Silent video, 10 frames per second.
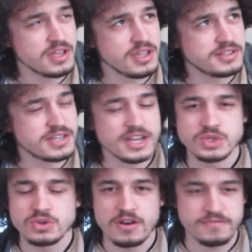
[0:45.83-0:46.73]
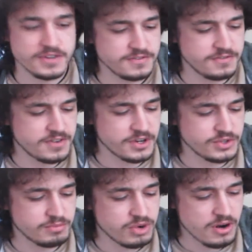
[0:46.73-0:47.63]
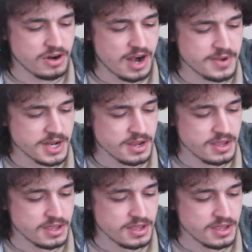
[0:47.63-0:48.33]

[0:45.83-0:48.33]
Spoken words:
International Conference for Functional Programming,